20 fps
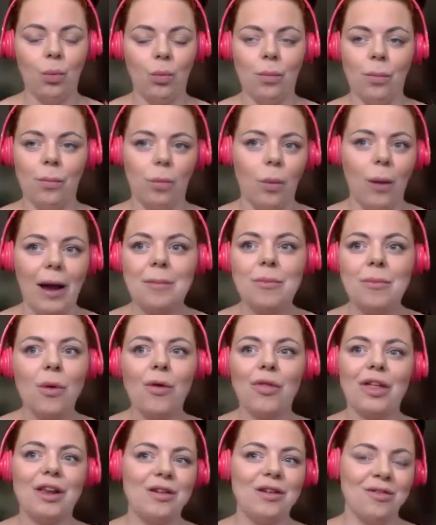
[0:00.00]
way
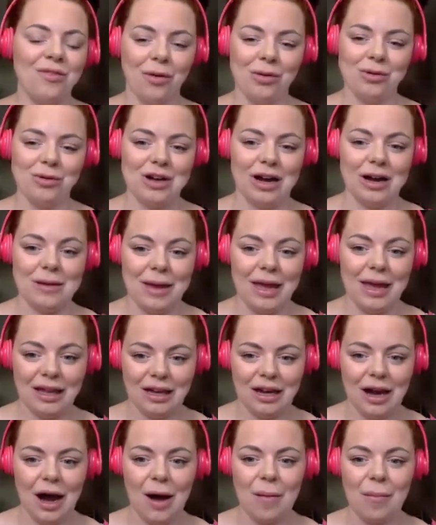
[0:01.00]
more than a full-time
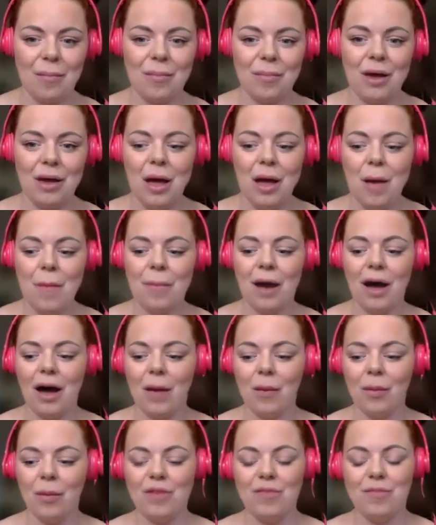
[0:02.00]
income,
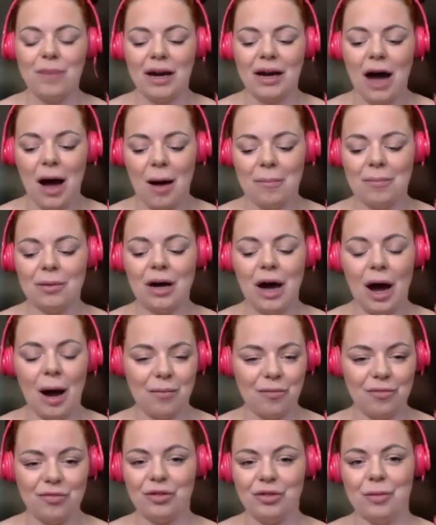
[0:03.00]
but we've become
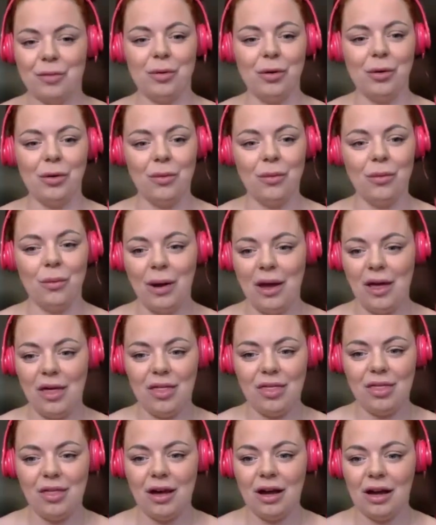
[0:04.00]
comfortable
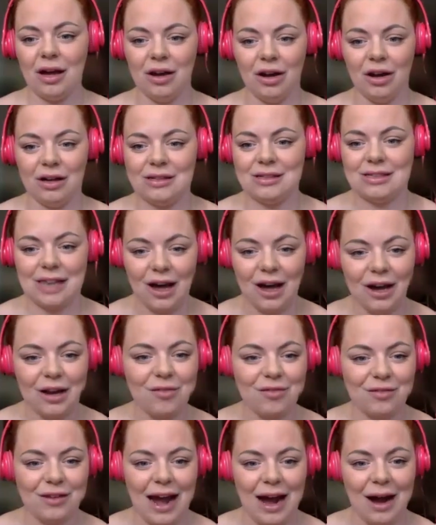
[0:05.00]
with a nice
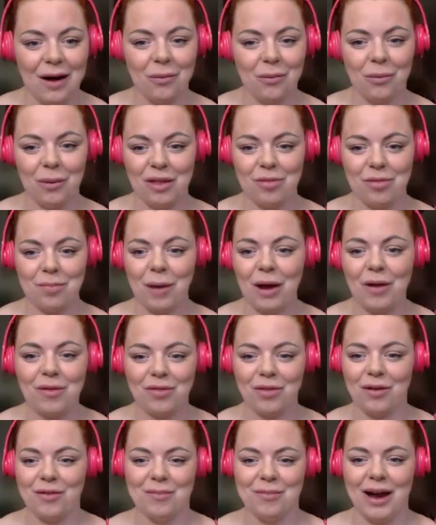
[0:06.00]
life now with
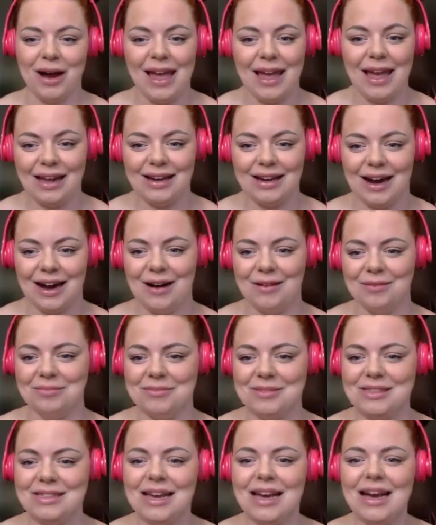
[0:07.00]
both of my
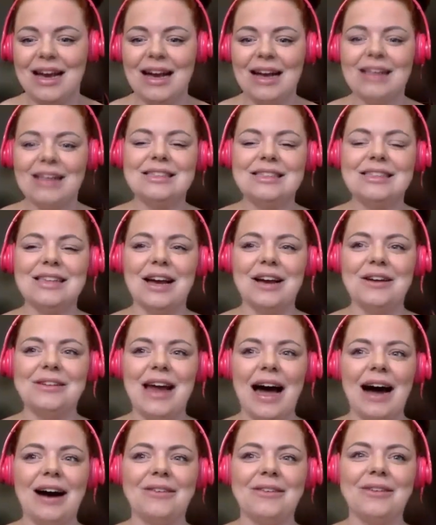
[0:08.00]
incomes. So
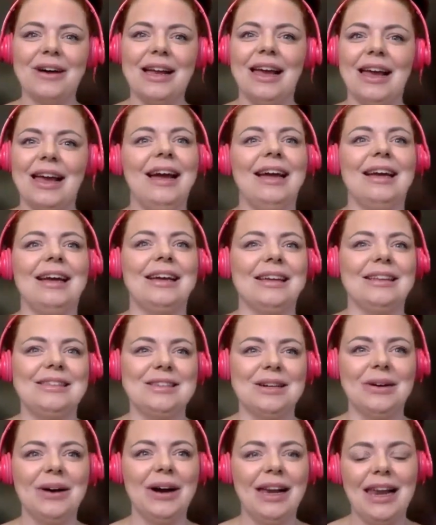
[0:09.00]
now we're like,
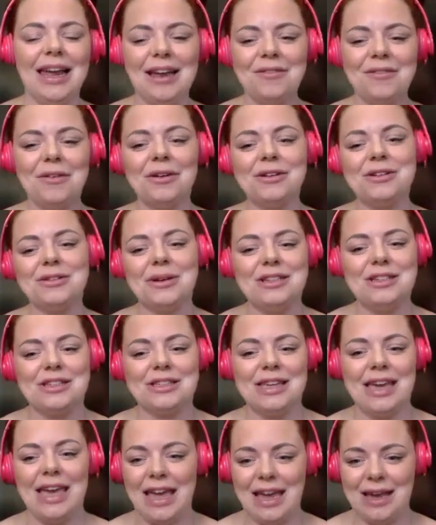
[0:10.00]
do I leave or do I
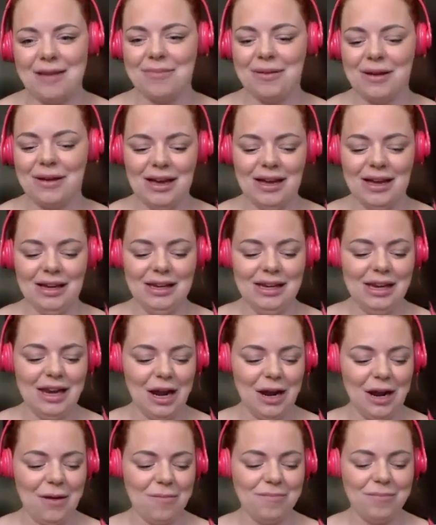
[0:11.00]
just keep,
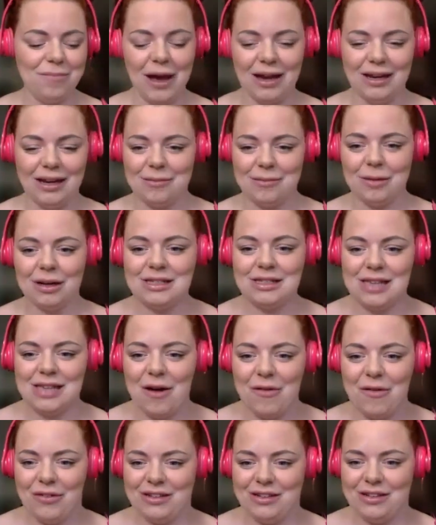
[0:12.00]
burning
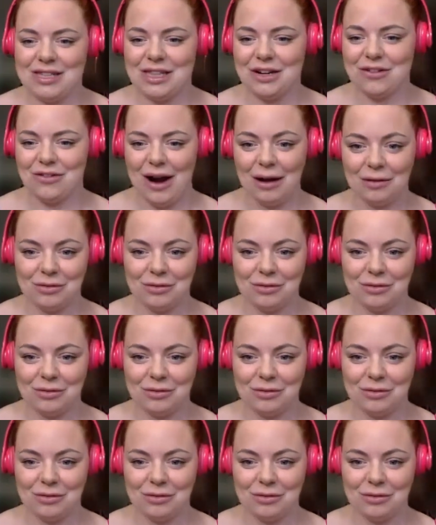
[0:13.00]
myself into the ground